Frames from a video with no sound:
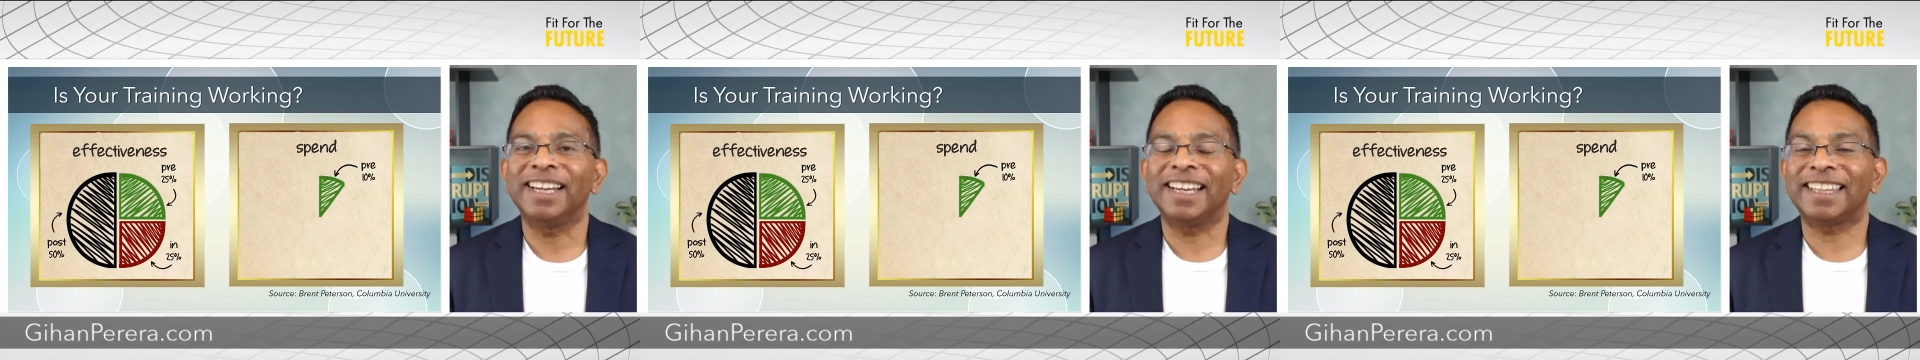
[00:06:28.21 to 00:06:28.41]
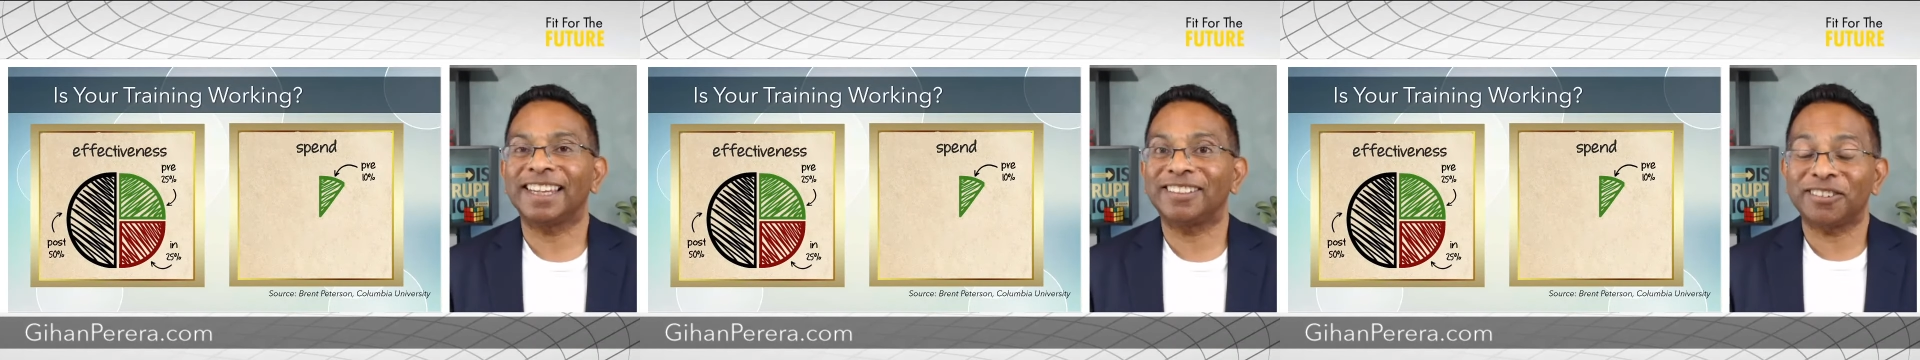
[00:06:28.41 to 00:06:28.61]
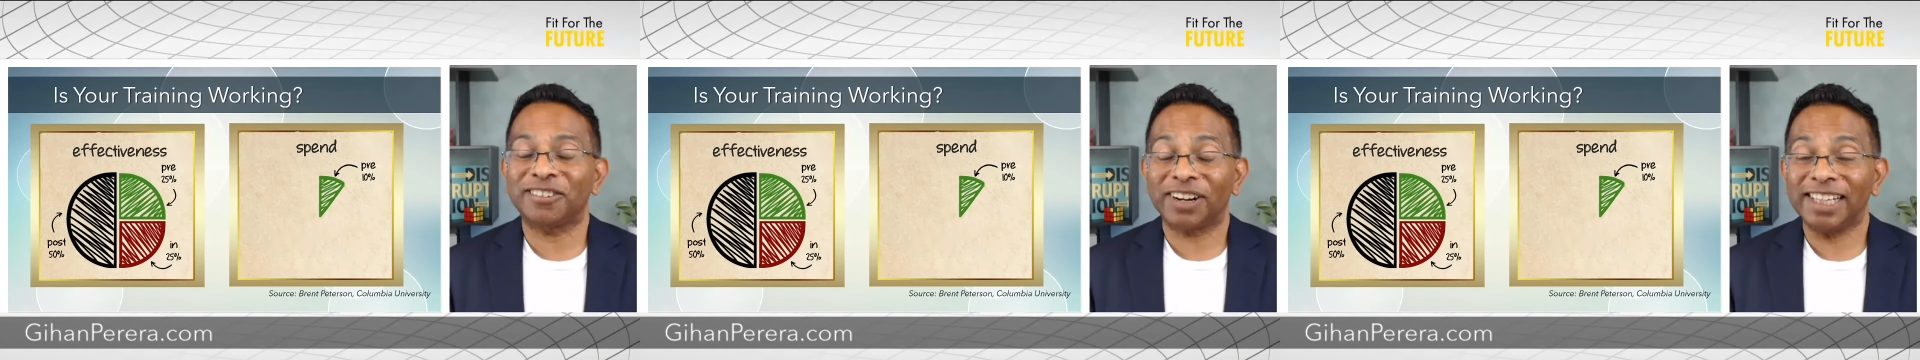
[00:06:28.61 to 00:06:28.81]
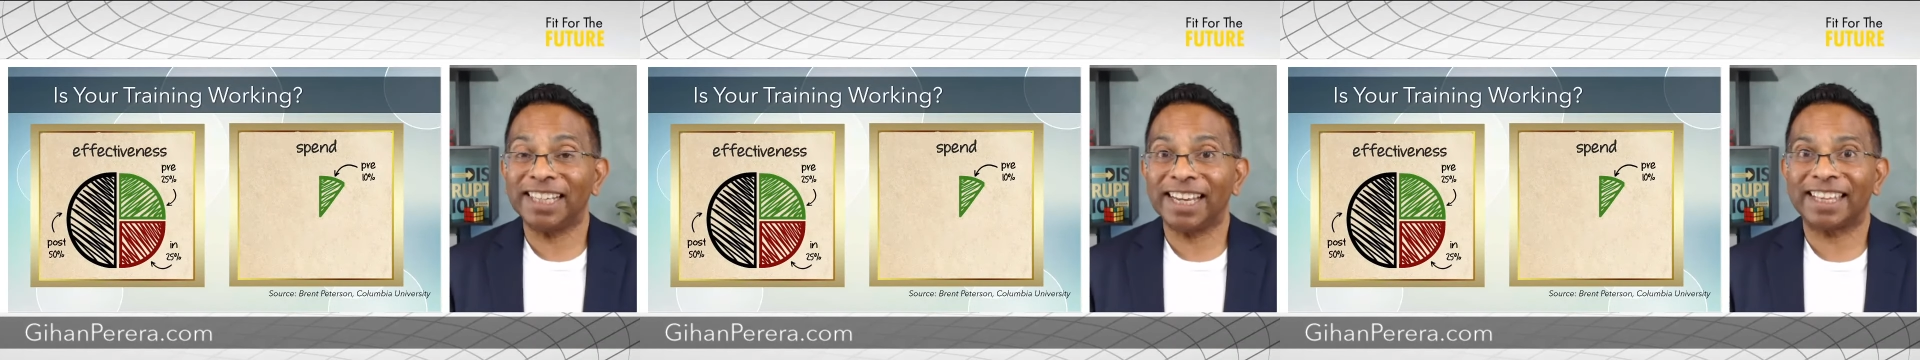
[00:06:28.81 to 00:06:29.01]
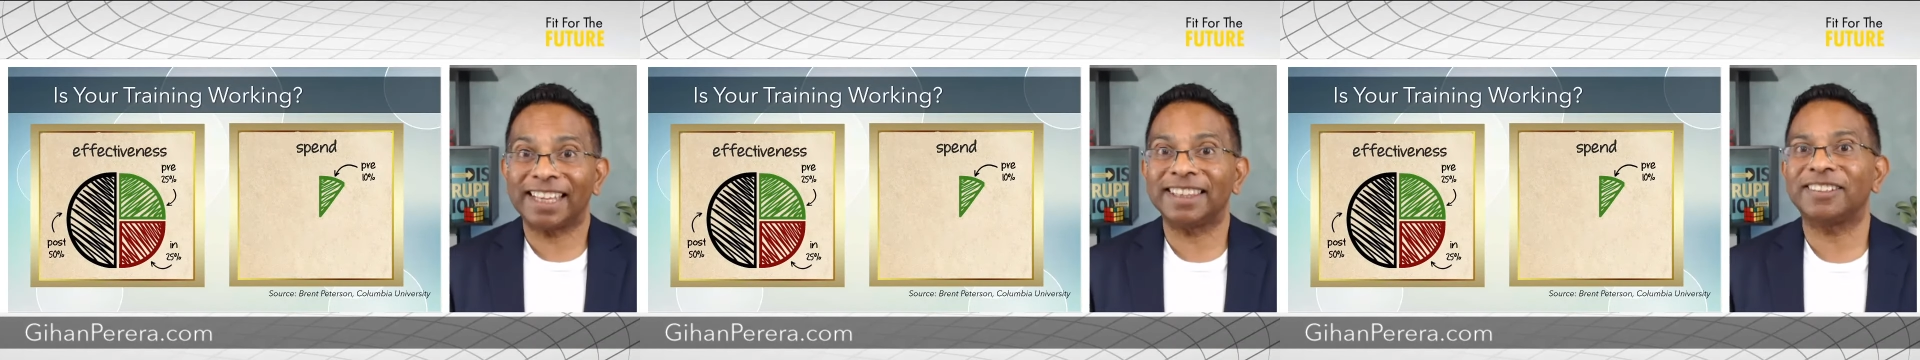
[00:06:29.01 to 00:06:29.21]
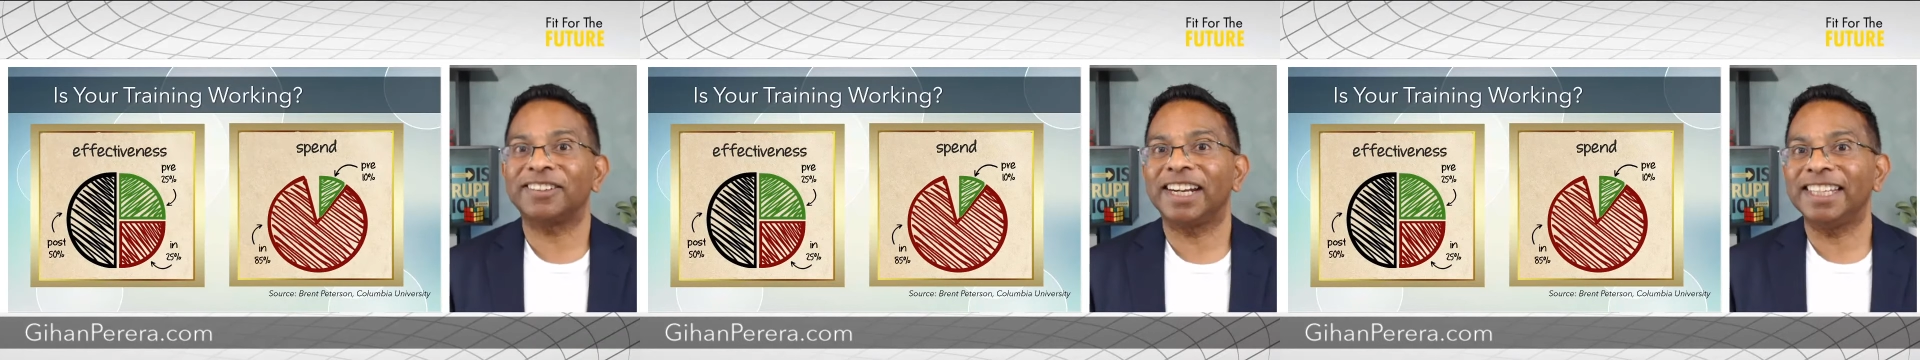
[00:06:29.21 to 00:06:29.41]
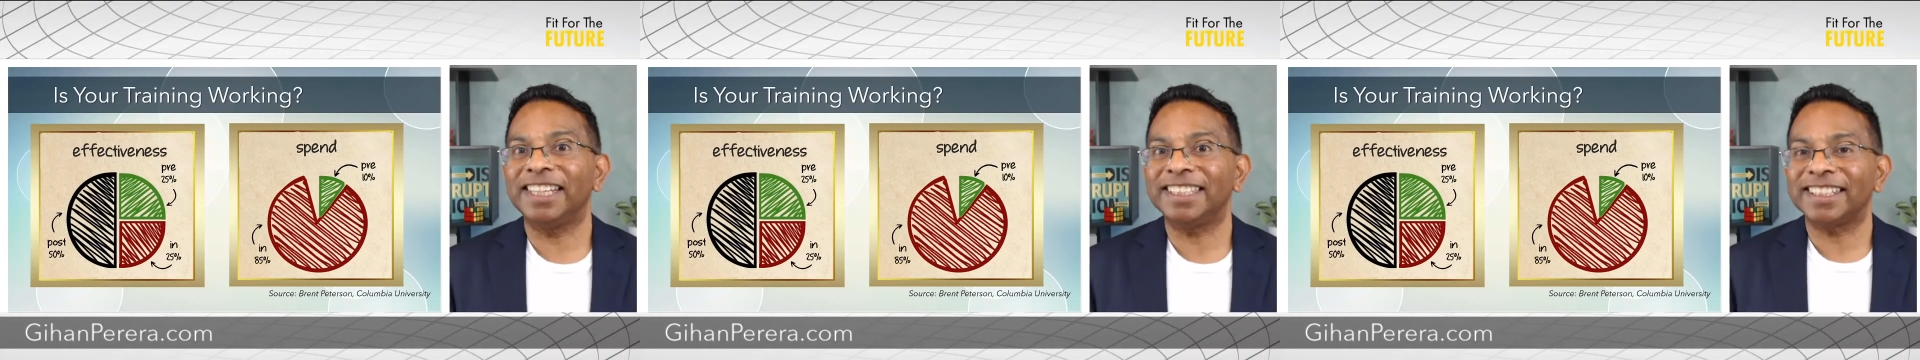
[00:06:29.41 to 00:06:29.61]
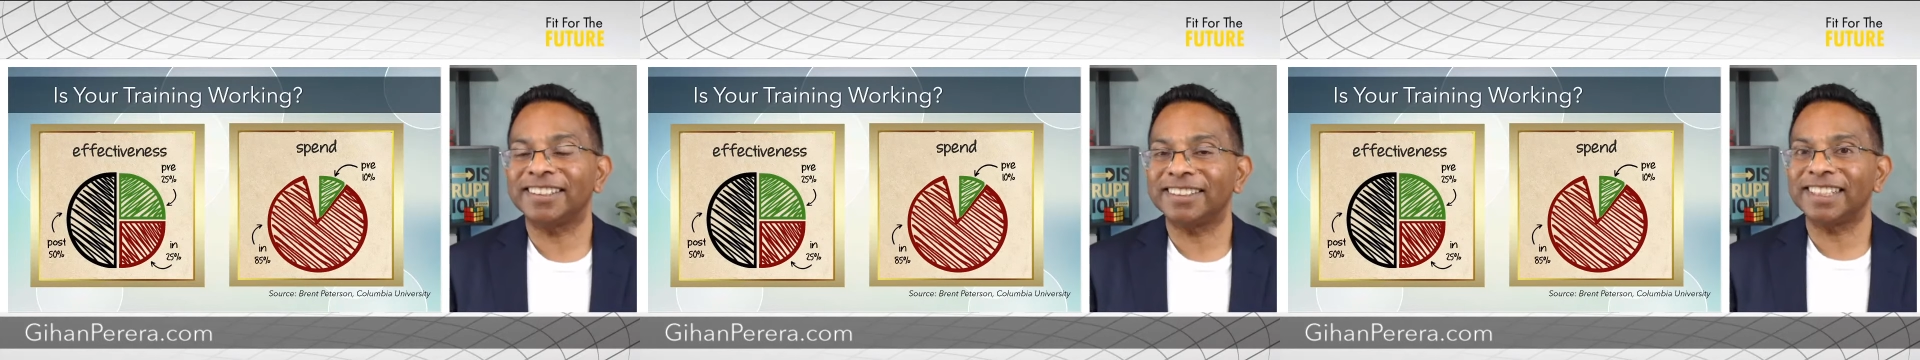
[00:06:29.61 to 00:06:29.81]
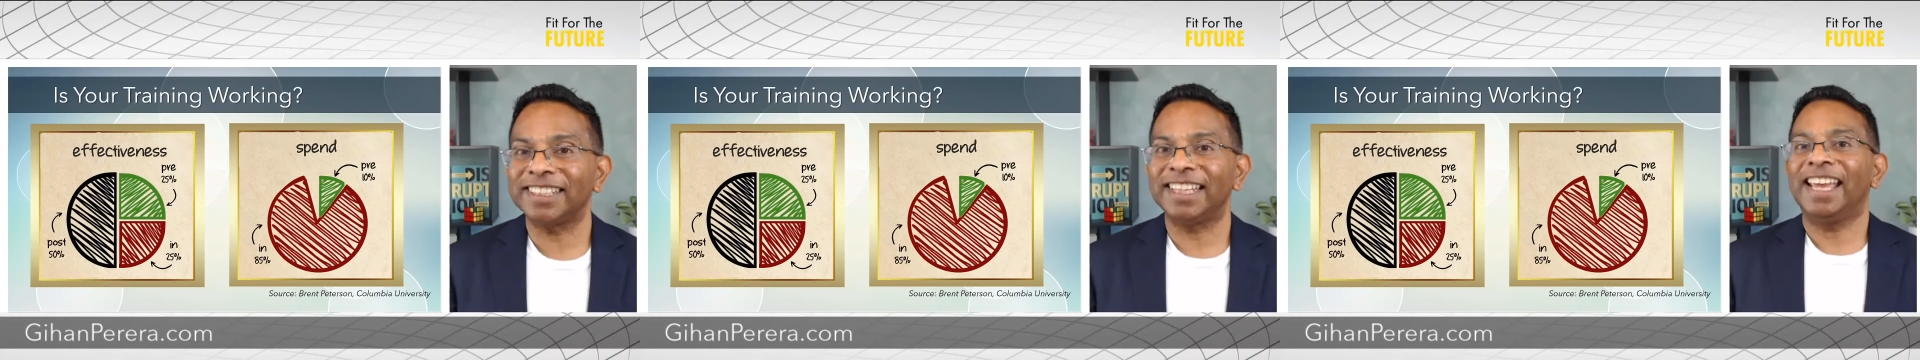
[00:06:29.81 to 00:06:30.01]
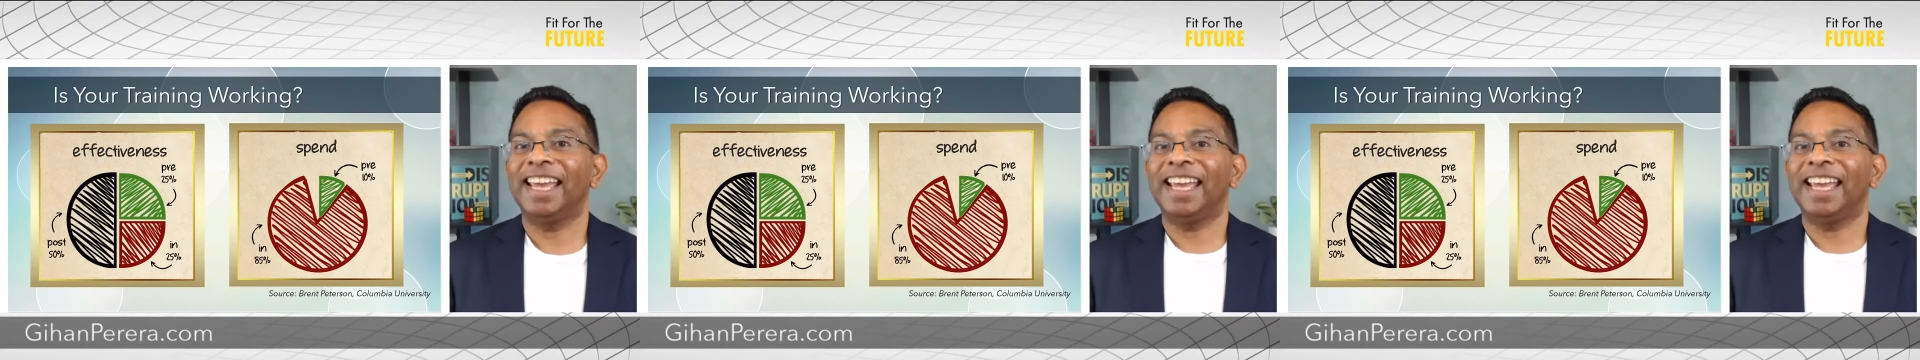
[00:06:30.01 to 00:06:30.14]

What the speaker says: that trainer and the training session.